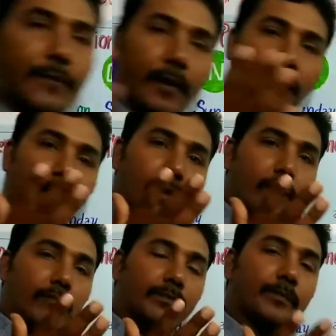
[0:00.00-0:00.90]
of all,
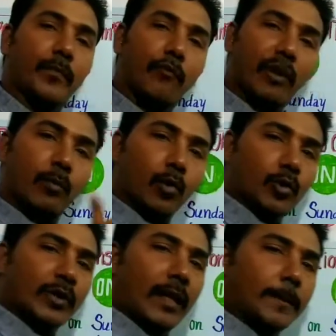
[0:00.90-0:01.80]
we move
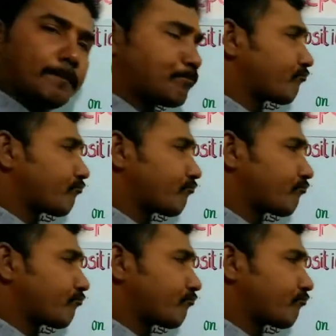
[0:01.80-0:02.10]
to the